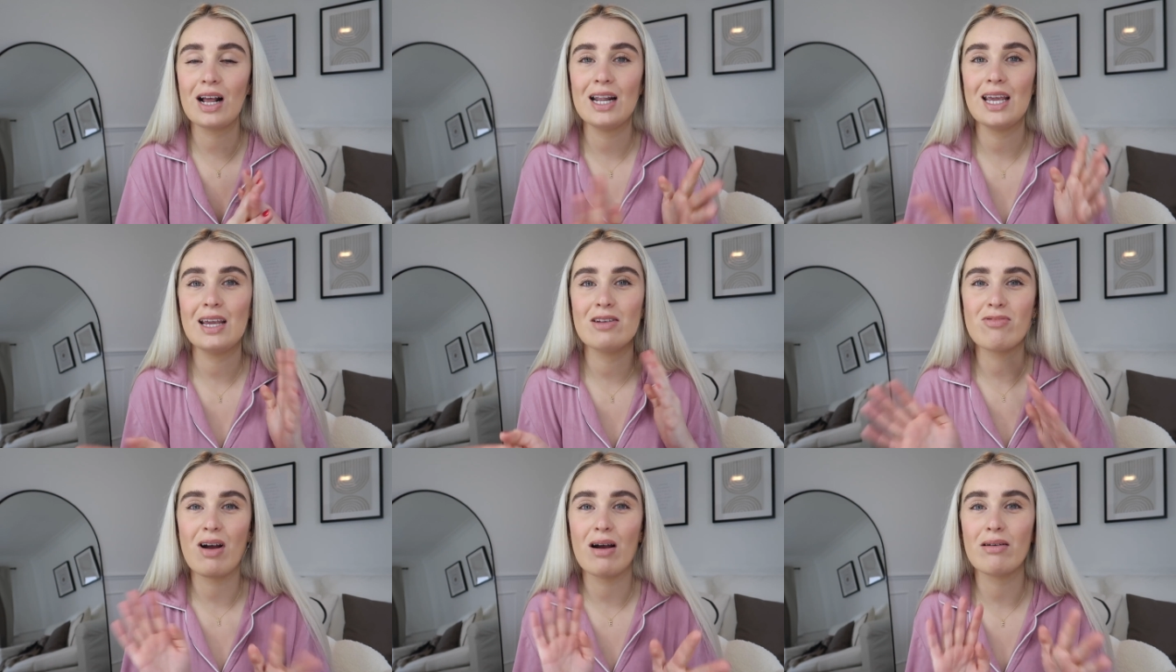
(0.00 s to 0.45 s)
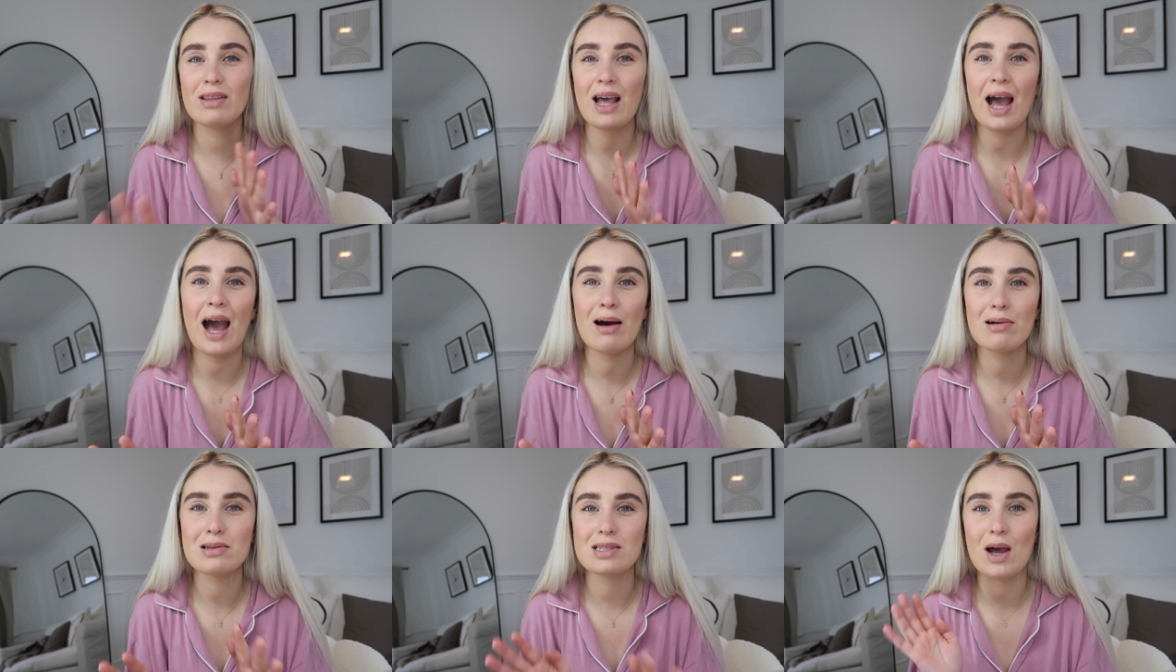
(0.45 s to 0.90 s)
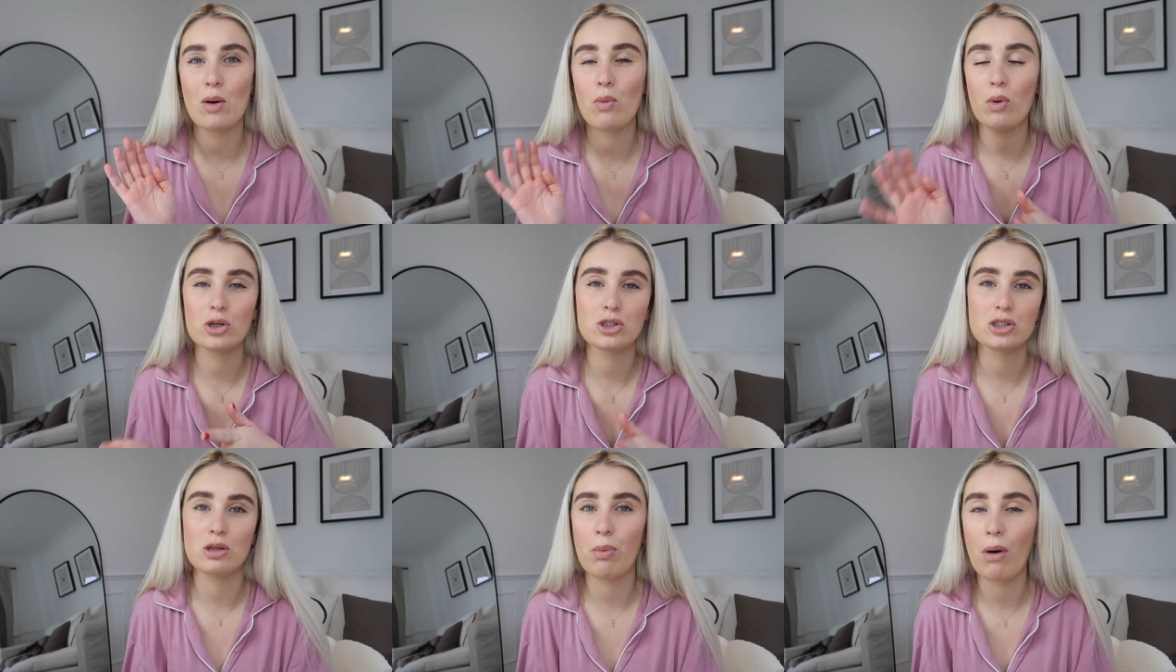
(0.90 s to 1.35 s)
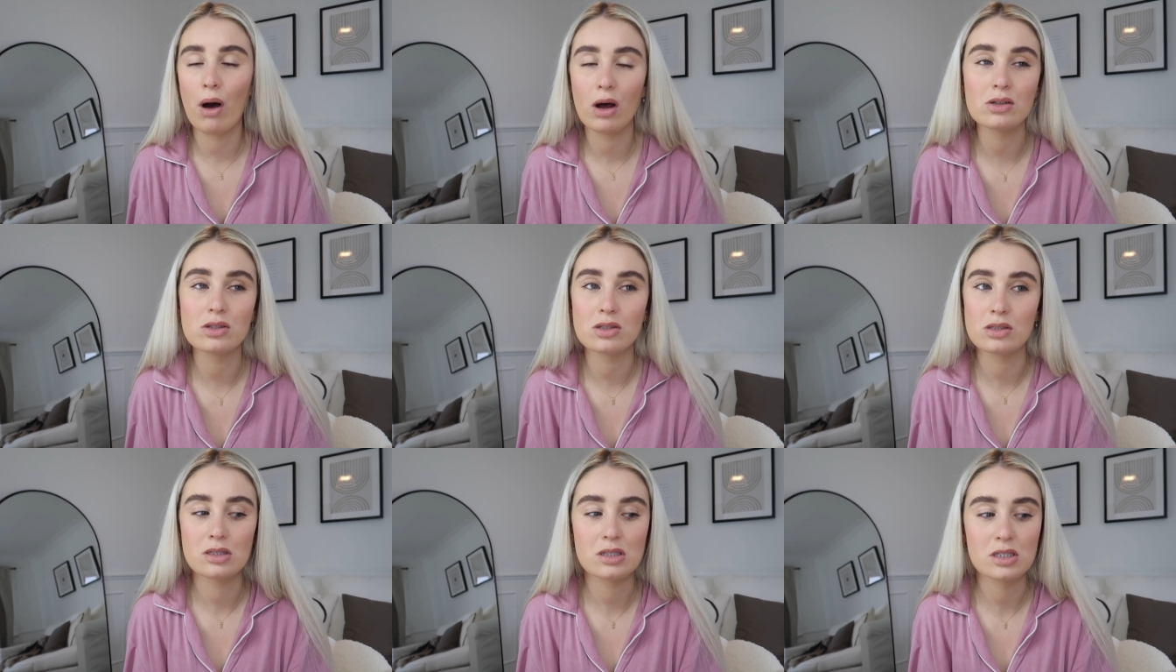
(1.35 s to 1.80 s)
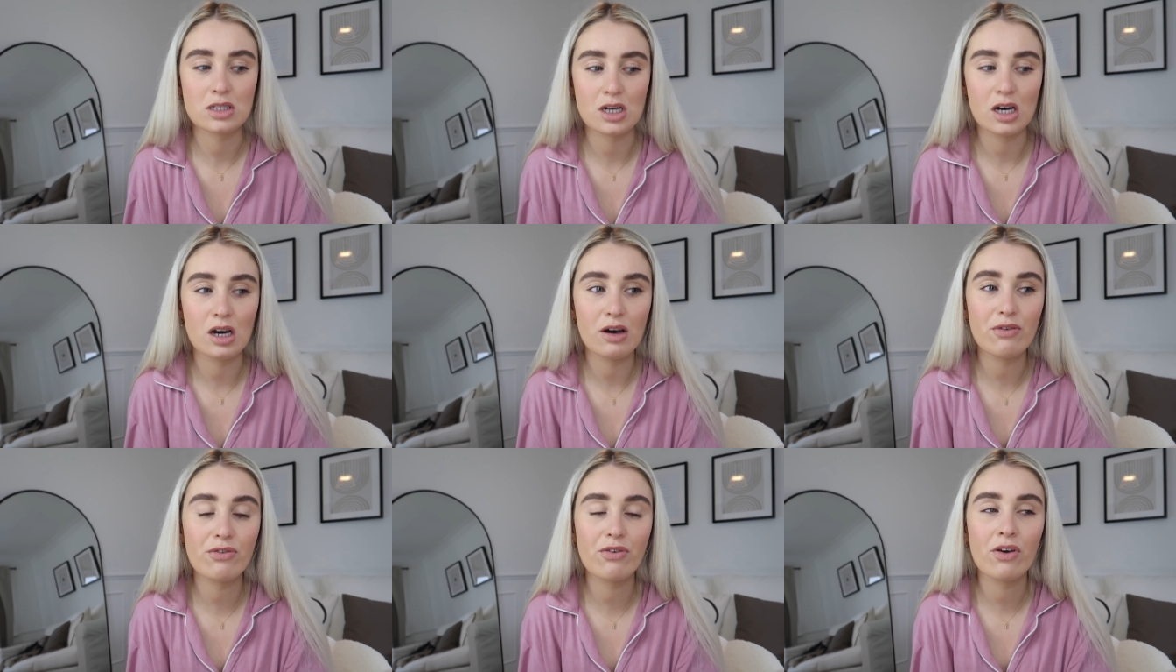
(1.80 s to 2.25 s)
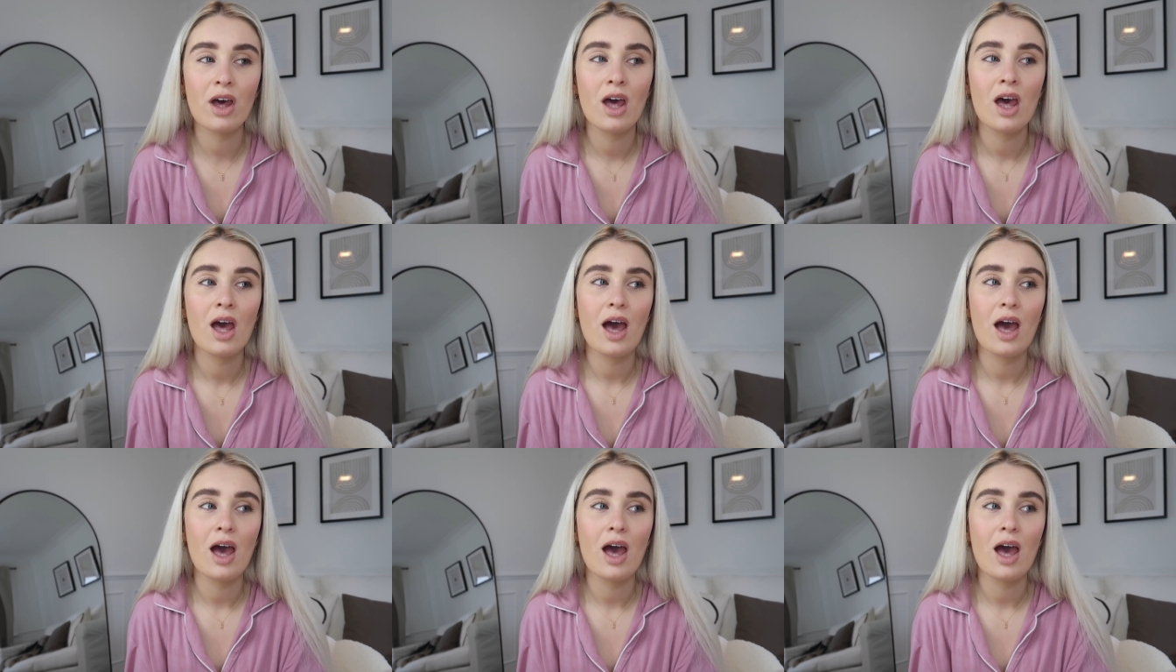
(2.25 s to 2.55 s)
clean round the house, like wash the pots and stuff.